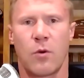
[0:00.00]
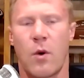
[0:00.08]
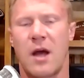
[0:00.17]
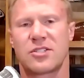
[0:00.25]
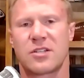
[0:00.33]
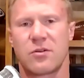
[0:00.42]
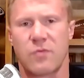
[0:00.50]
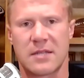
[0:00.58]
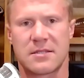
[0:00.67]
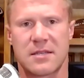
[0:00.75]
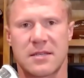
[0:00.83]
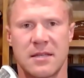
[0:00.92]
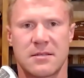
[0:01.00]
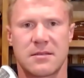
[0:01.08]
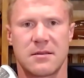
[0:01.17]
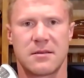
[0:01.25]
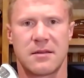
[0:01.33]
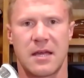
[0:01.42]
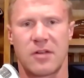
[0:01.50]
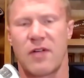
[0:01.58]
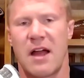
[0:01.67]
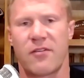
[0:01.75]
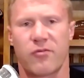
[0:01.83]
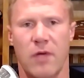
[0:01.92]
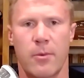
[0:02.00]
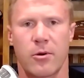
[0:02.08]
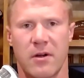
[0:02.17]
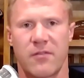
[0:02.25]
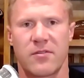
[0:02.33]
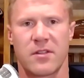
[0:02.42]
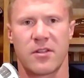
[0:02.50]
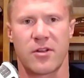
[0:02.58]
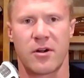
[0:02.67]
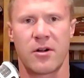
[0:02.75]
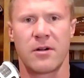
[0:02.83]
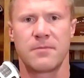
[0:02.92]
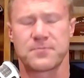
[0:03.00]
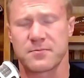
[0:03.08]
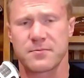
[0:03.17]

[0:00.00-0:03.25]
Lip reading: the Washington Redskins, they draft Robert Griffin III,